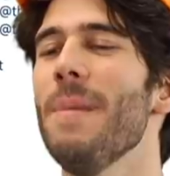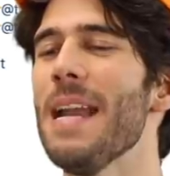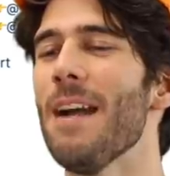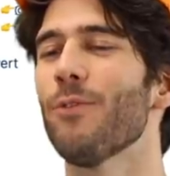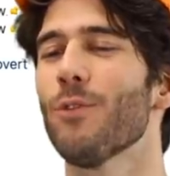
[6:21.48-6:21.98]
me
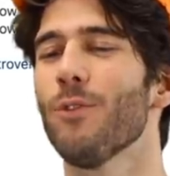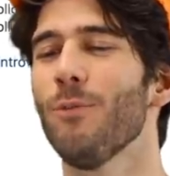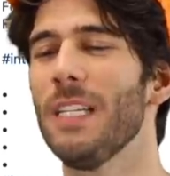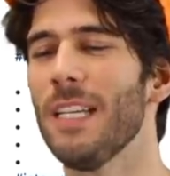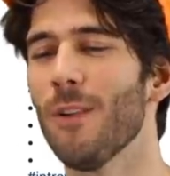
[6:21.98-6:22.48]
after
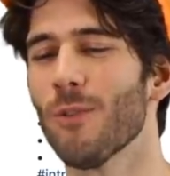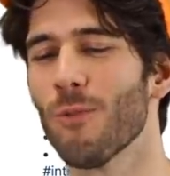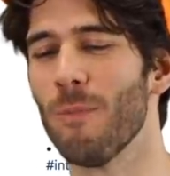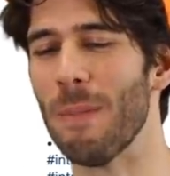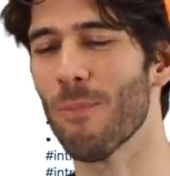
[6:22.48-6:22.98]
three years
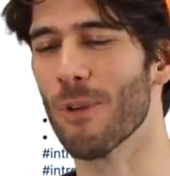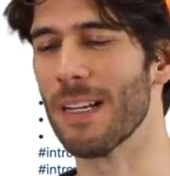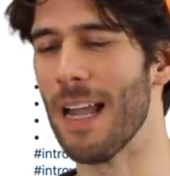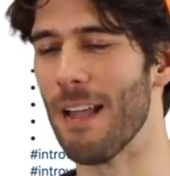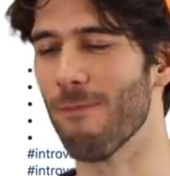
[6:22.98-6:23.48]

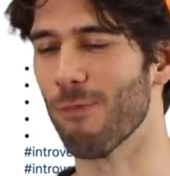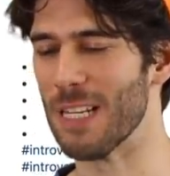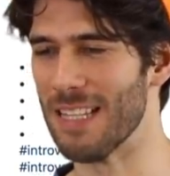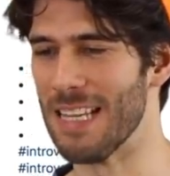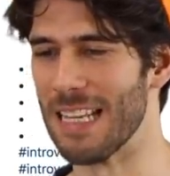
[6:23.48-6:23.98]
remembering
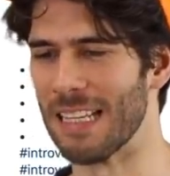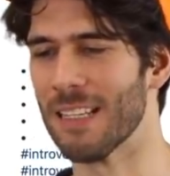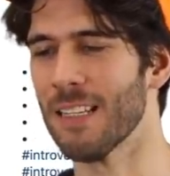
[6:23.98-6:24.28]
everything.